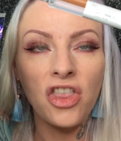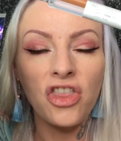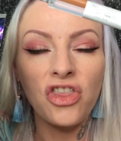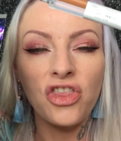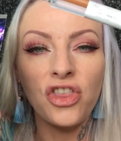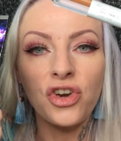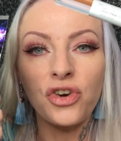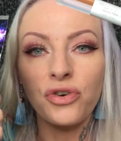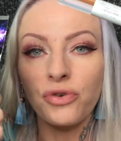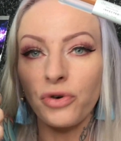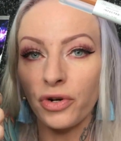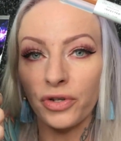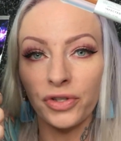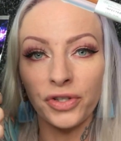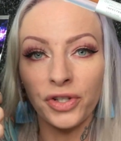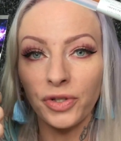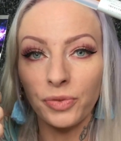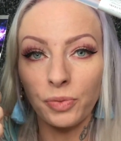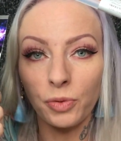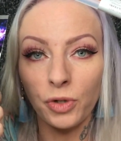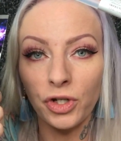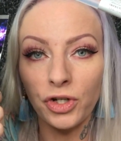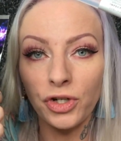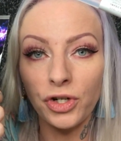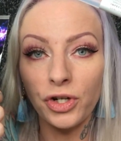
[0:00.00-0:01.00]
the grossest
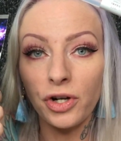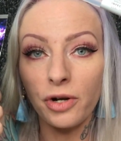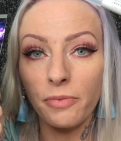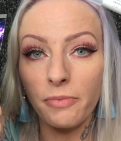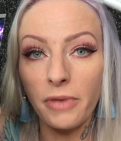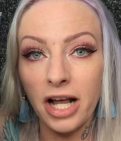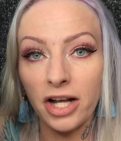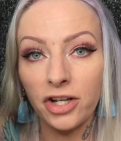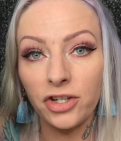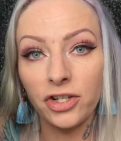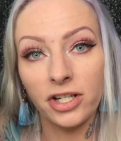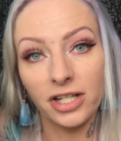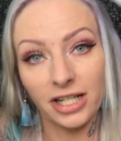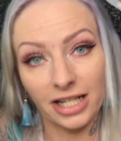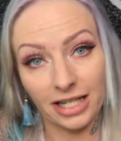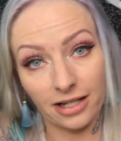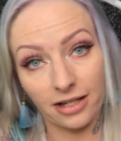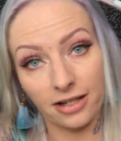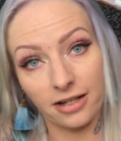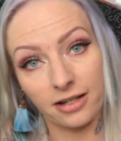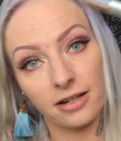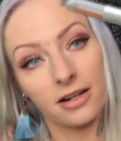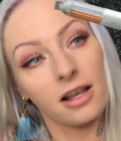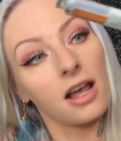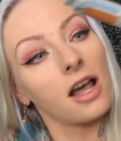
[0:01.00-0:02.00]
wound you could imagine
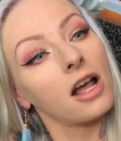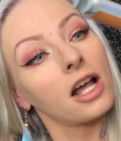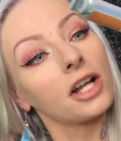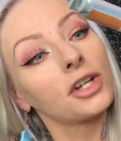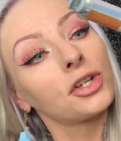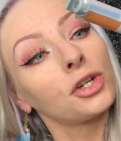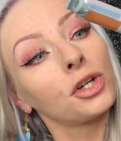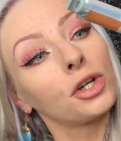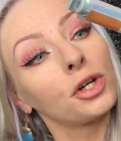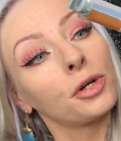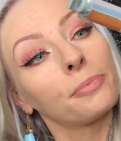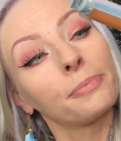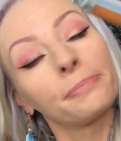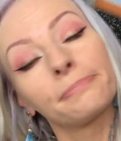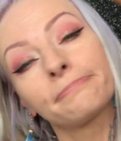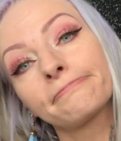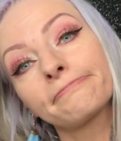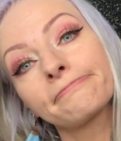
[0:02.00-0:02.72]
in a tube.